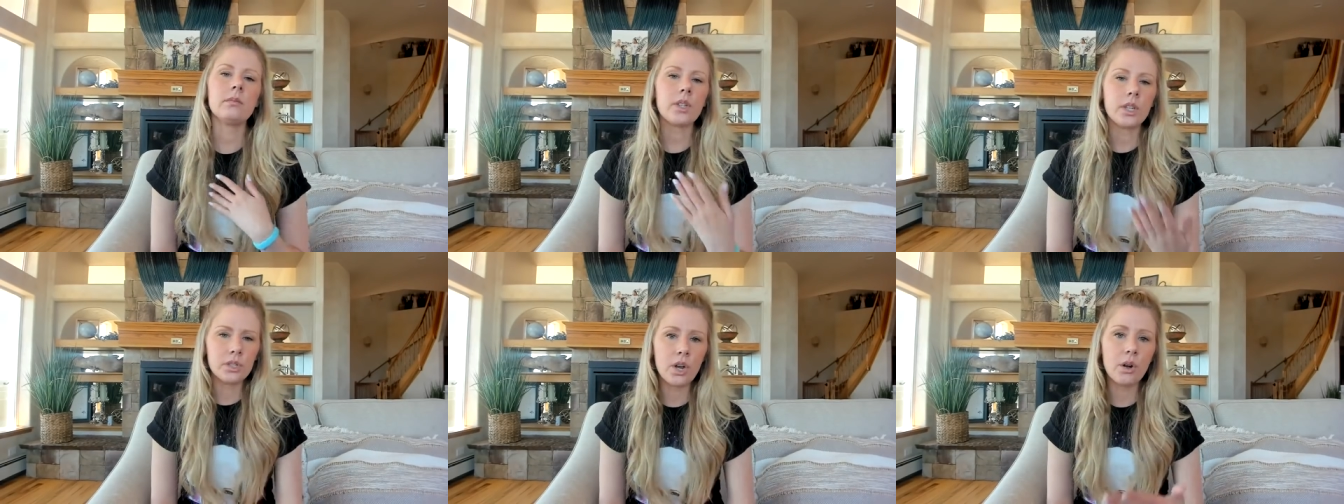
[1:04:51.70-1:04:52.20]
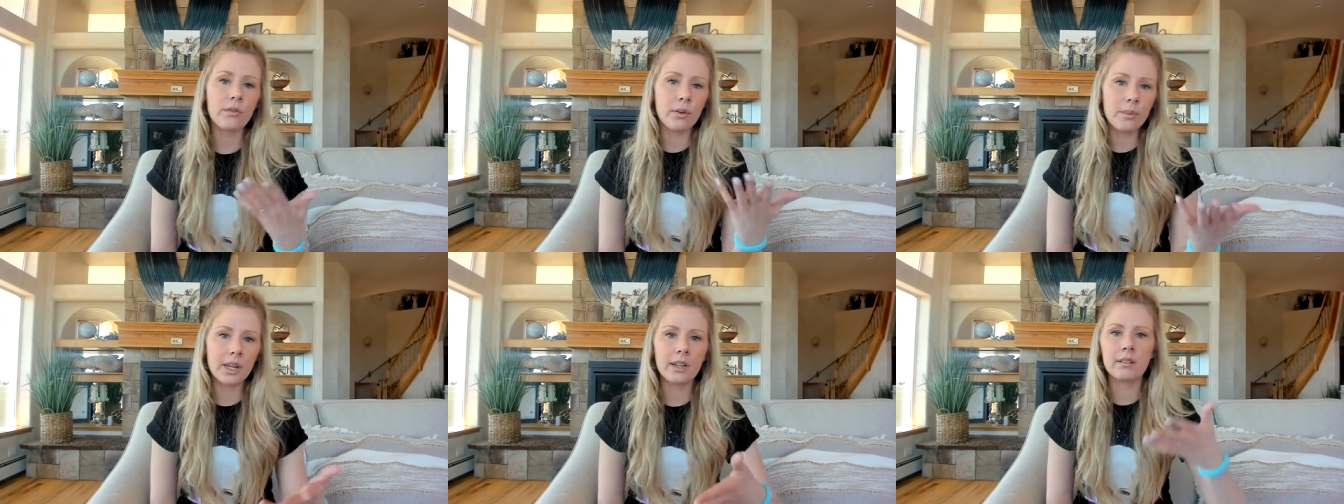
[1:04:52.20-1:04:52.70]
So for
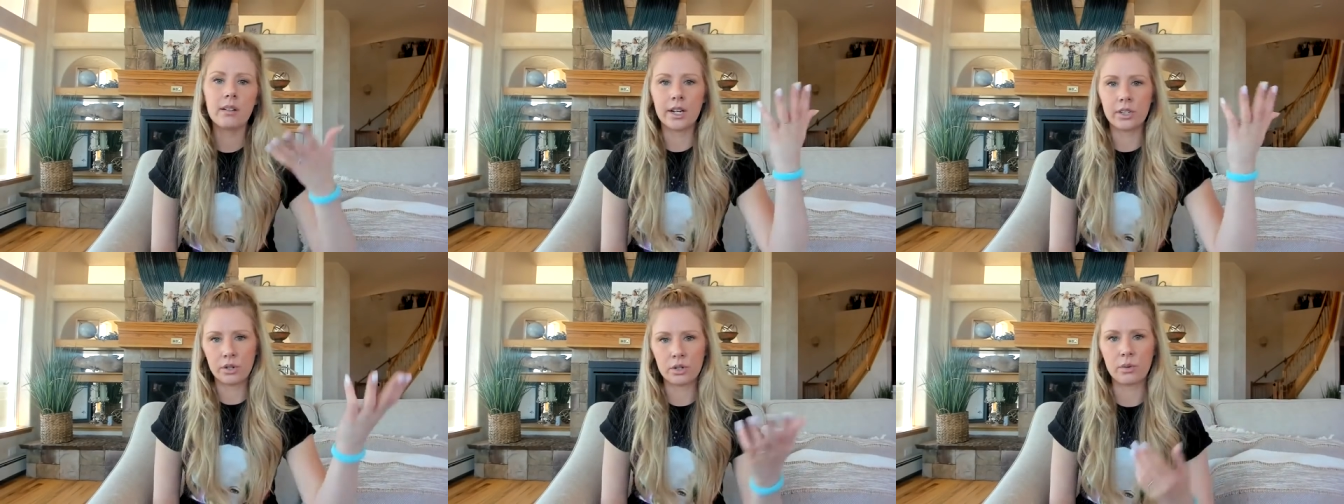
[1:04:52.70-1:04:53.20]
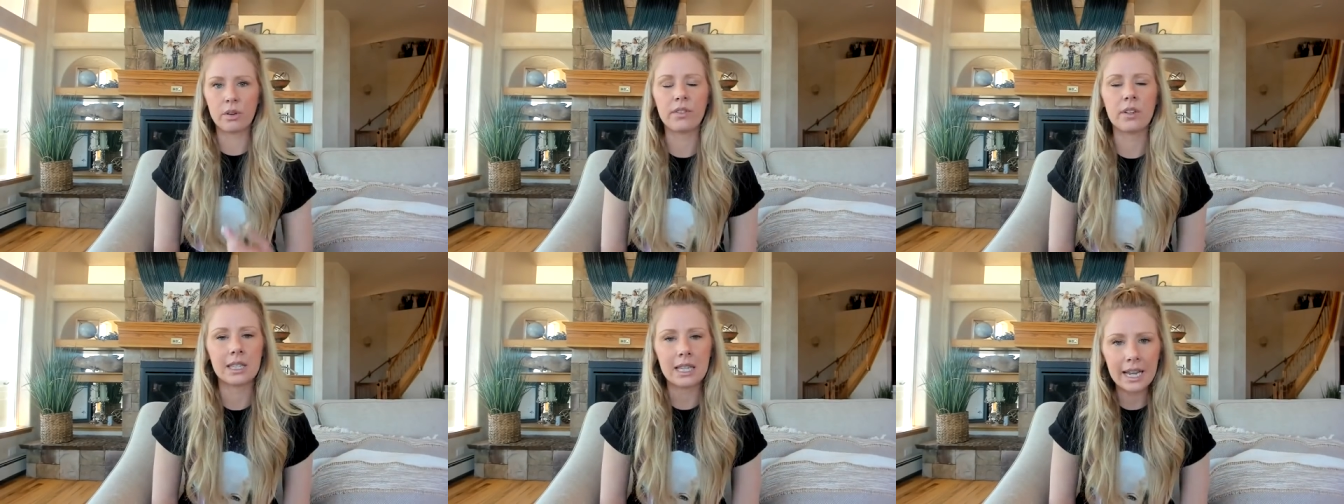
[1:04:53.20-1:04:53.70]
me, I choose what
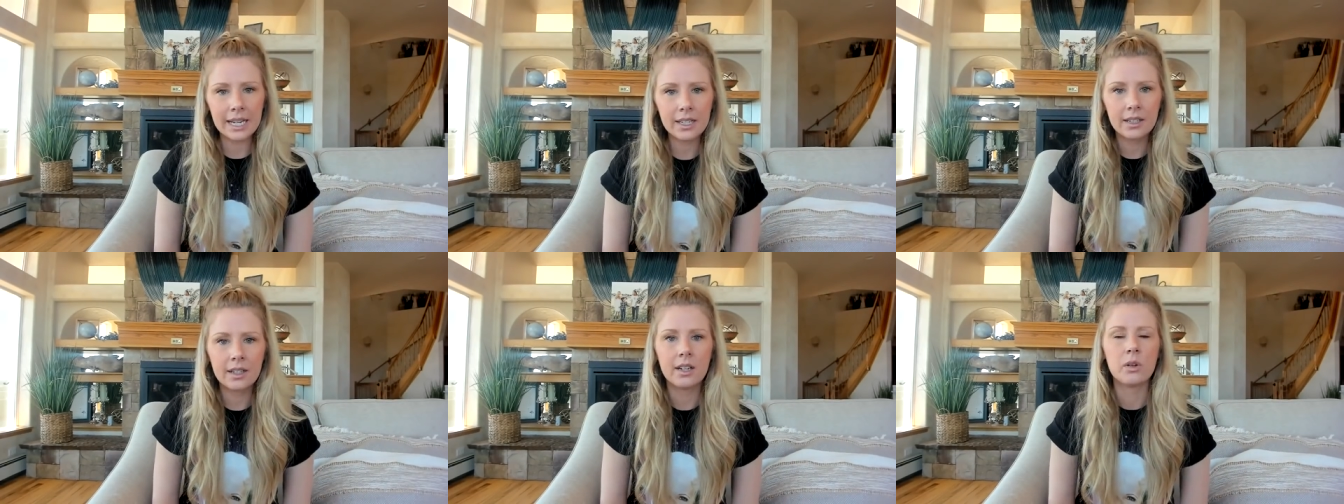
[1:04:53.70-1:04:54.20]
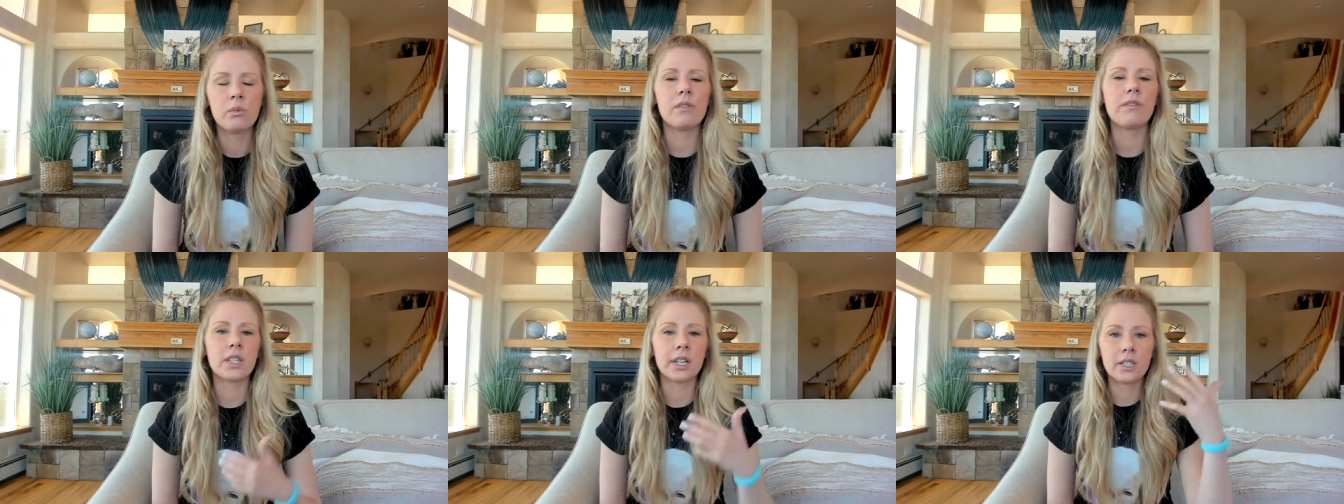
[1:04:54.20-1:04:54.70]
feels light, what
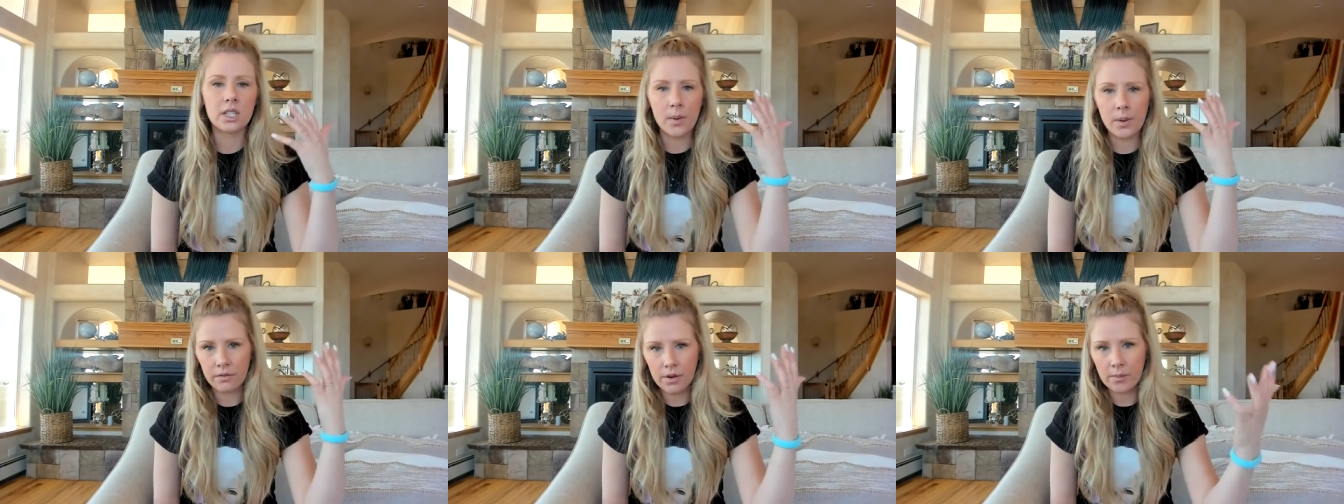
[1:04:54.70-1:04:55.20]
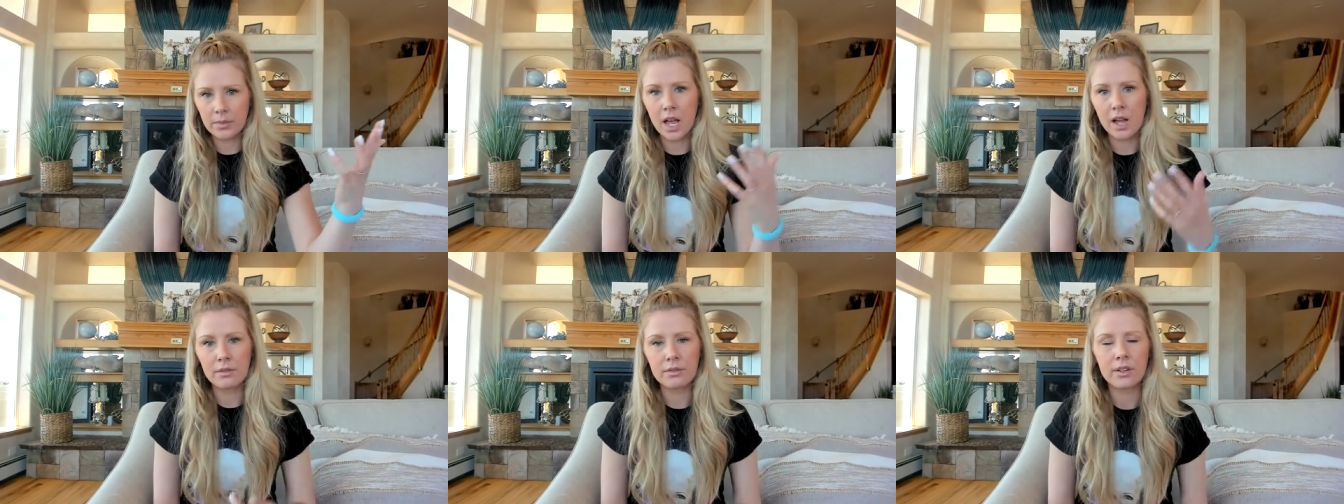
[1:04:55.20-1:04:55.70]
feels like it's coming from
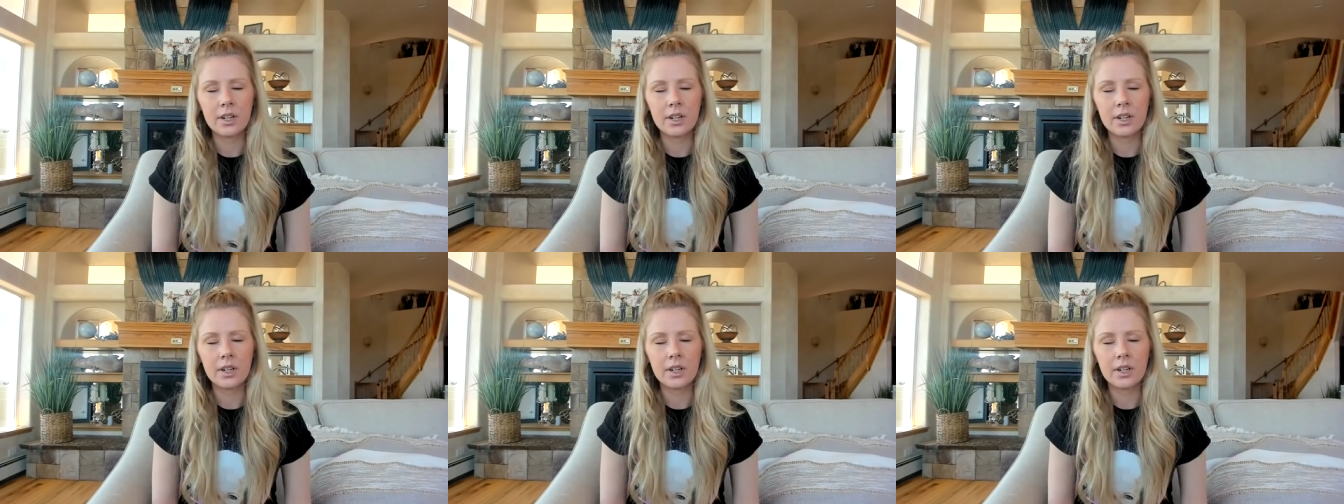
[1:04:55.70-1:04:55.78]
love.